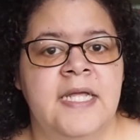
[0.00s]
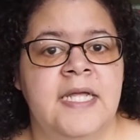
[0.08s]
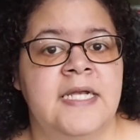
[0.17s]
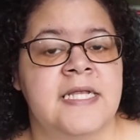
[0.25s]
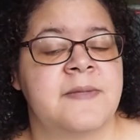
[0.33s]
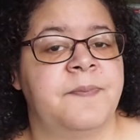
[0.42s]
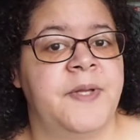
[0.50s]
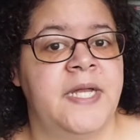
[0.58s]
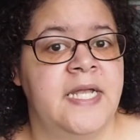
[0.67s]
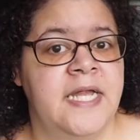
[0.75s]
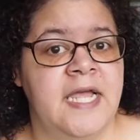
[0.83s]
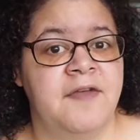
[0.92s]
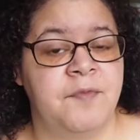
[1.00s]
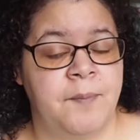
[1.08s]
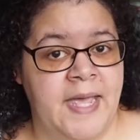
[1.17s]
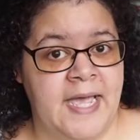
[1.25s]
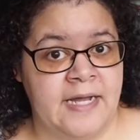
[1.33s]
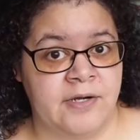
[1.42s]
It is a PDF
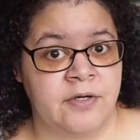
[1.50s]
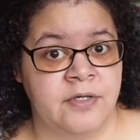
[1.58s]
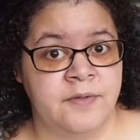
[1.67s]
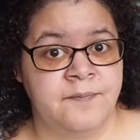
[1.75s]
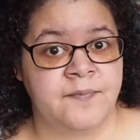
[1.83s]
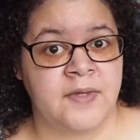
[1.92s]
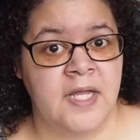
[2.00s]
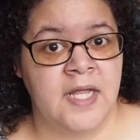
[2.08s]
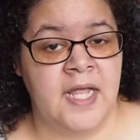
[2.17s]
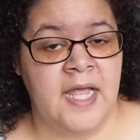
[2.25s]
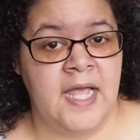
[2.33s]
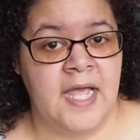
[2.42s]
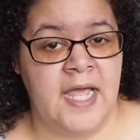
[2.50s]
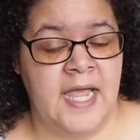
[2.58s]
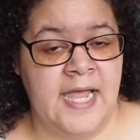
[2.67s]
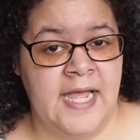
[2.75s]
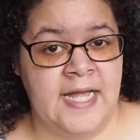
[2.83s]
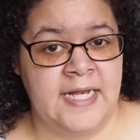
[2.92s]
pattern,
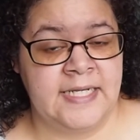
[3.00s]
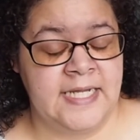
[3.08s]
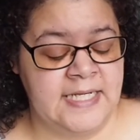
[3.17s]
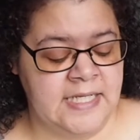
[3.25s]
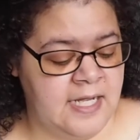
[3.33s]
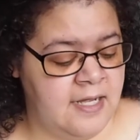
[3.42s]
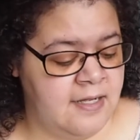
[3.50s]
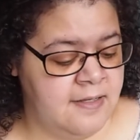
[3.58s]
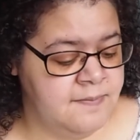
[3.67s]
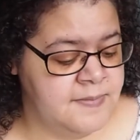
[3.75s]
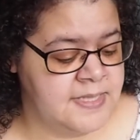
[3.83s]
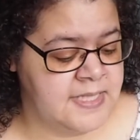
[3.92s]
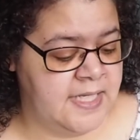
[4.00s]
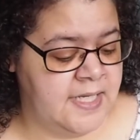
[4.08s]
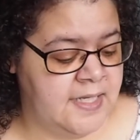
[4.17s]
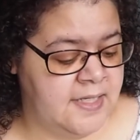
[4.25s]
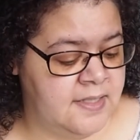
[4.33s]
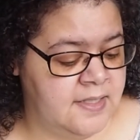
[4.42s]
and it comes
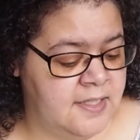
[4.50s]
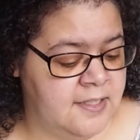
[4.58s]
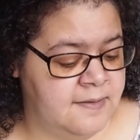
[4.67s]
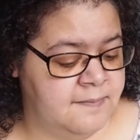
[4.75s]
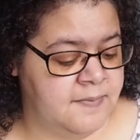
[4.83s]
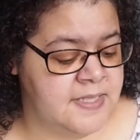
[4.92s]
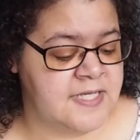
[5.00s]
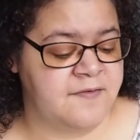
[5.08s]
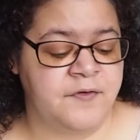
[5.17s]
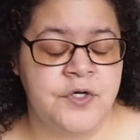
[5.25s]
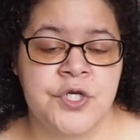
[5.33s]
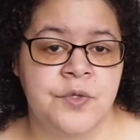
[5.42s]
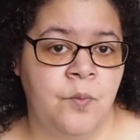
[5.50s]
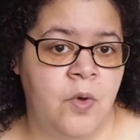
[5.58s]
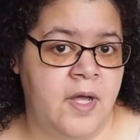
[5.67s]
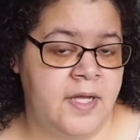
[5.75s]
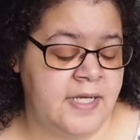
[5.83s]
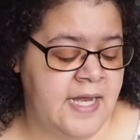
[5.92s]
in, let's see, version
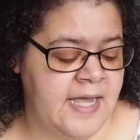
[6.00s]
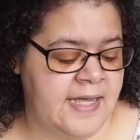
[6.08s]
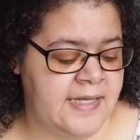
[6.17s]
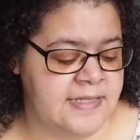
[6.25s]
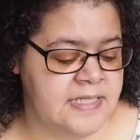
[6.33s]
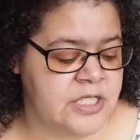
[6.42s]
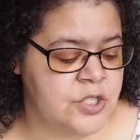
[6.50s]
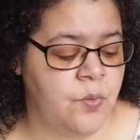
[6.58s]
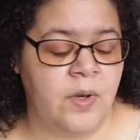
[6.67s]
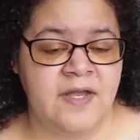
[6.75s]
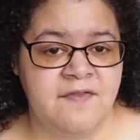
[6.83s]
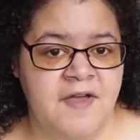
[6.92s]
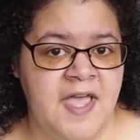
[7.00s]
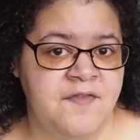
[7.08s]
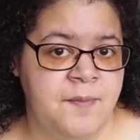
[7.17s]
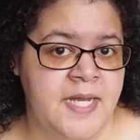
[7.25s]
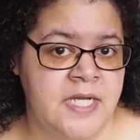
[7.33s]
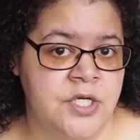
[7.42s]
1 has
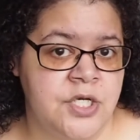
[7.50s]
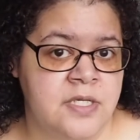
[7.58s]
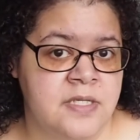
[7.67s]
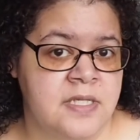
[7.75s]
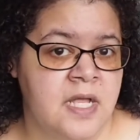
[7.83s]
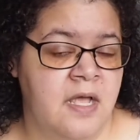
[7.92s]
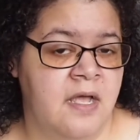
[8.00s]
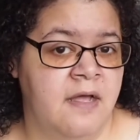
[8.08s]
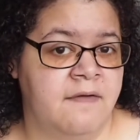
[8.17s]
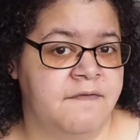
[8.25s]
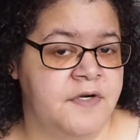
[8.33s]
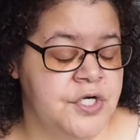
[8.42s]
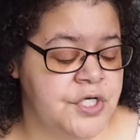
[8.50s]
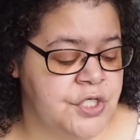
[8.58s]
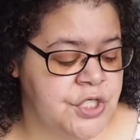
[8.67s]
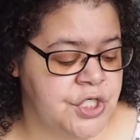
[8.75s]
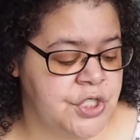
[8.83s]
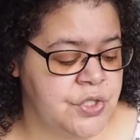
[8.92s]
25 pages,
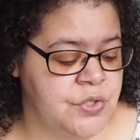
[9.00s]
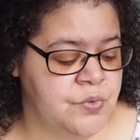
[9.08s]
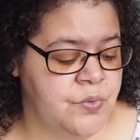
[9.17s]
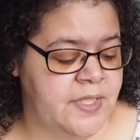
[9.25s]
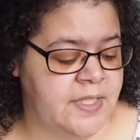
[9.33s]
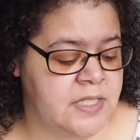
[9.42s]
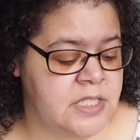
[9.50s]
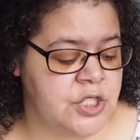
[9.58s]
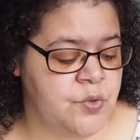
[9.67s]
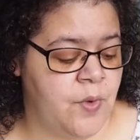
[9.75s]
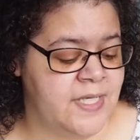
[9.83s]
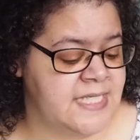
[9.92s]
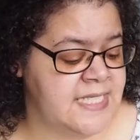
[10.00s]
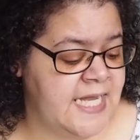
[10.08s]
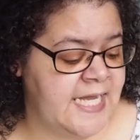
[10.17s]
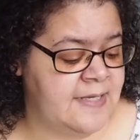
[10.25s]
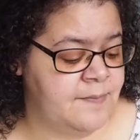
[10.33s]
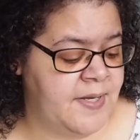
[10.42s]
version 2 is
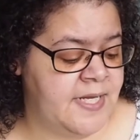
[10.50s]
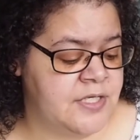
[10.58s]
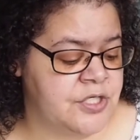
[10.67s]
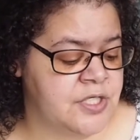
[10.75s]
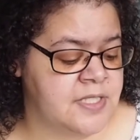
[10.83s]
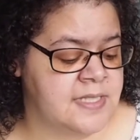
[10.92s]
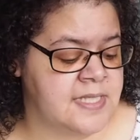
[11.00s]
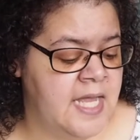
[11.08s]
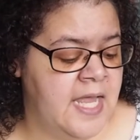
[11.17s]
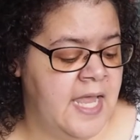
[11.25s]
28 pages,